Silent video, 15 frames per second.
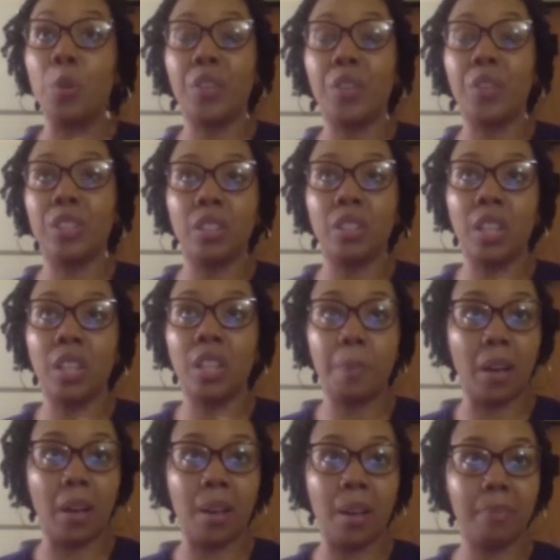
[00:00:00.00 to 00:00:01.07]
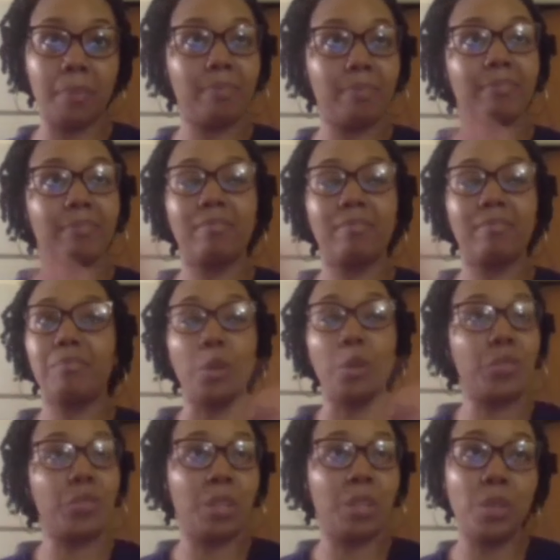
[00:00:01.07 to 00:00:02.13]
into hip hop,
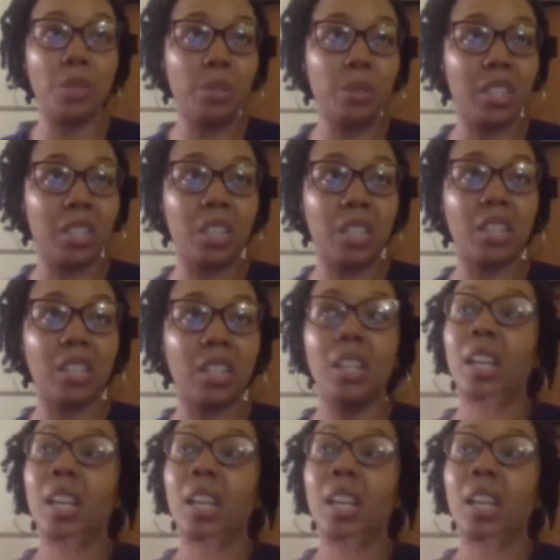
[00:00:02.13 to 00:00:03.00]
both did music.